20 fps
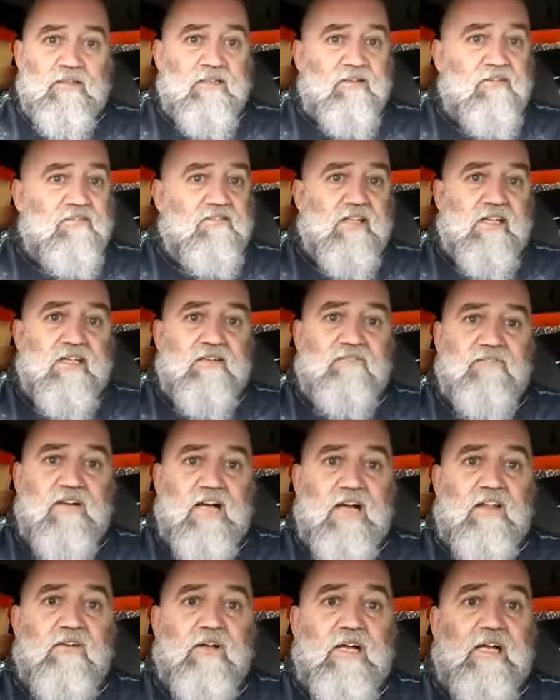And he said,
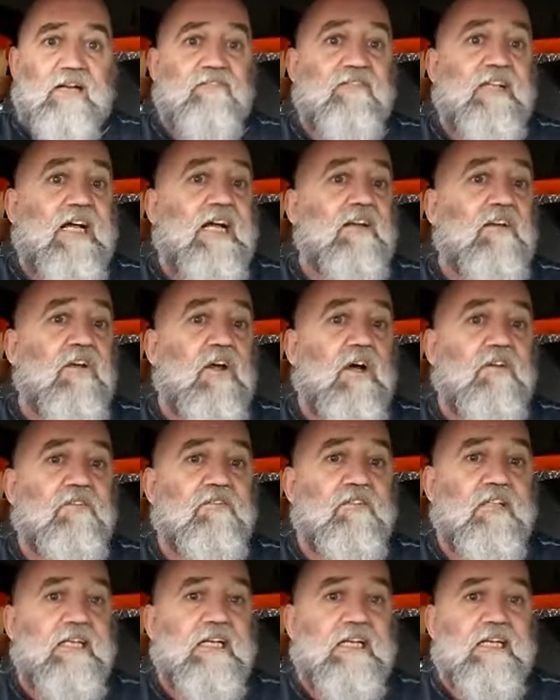Father, I have not
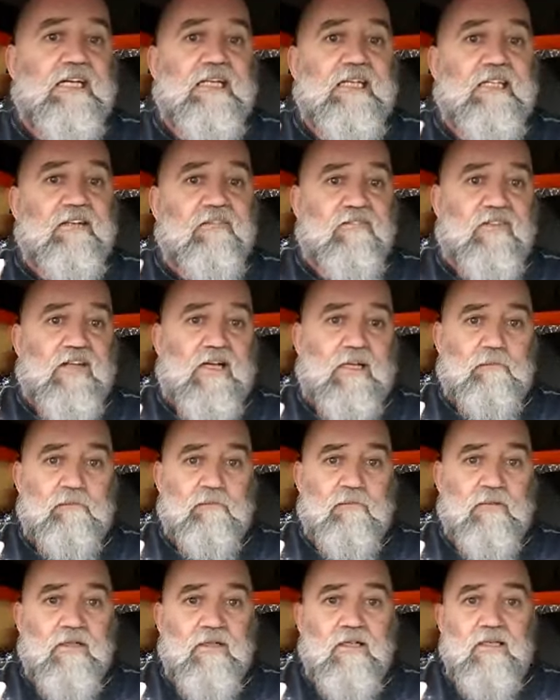lost any of
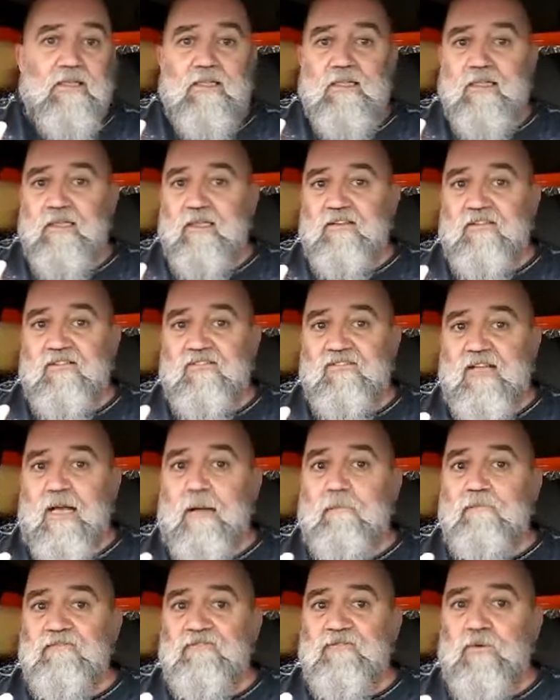them
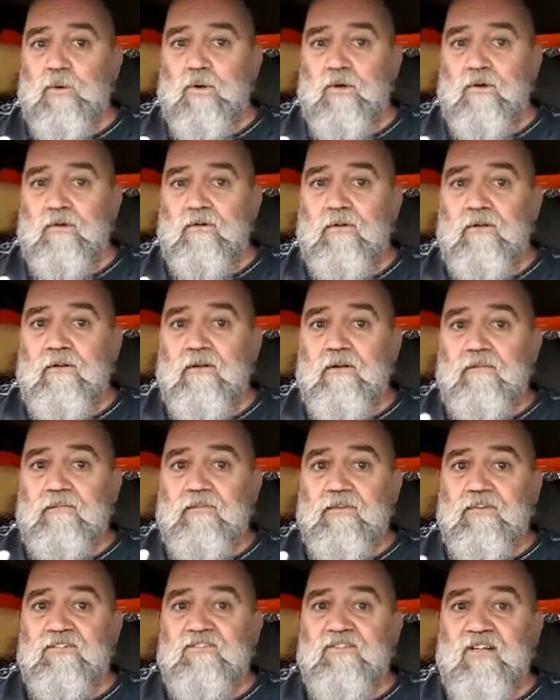except for
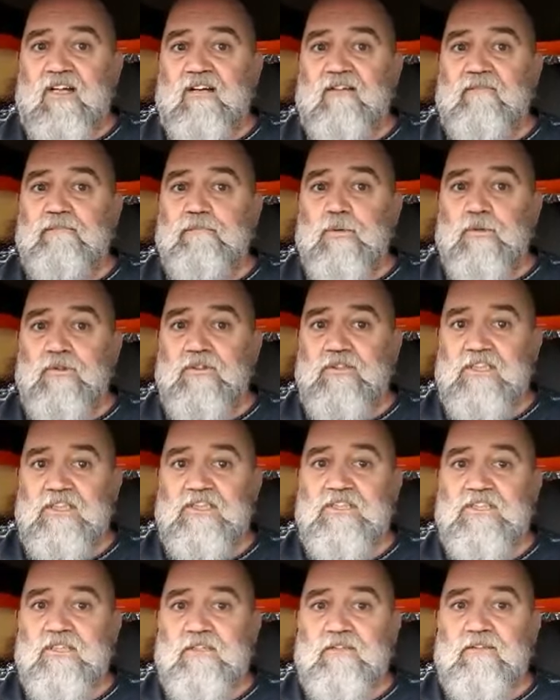the son of
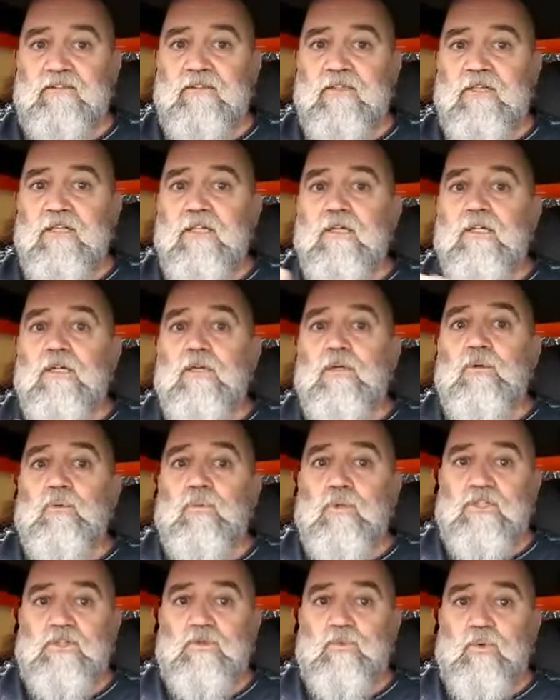perdition,
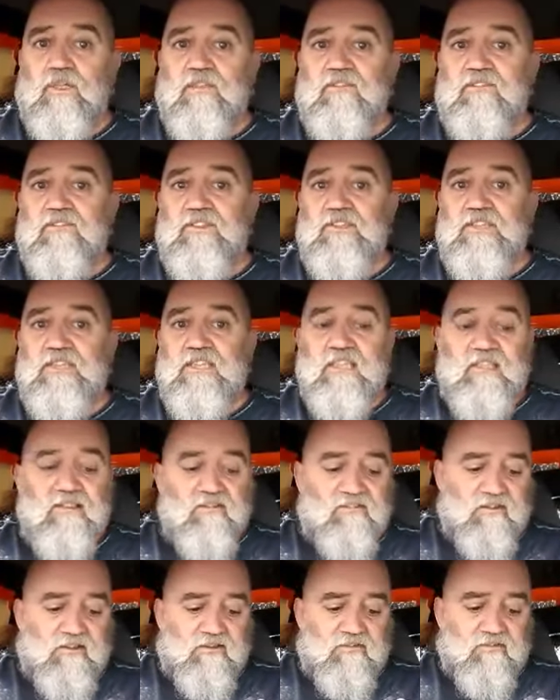which was
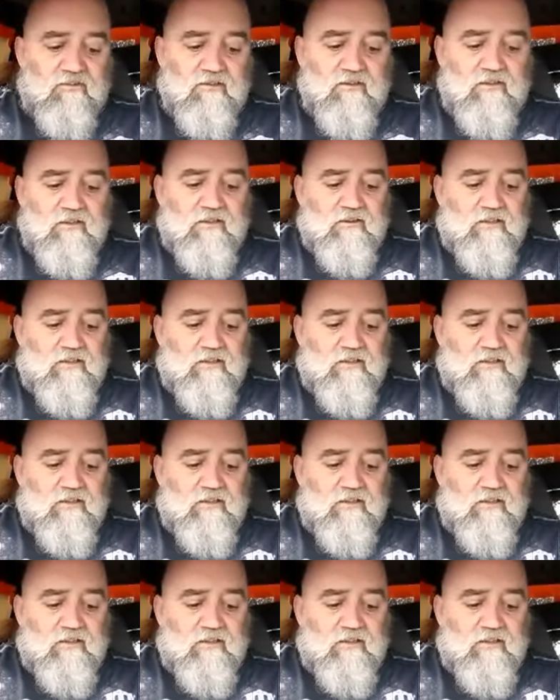Jesus.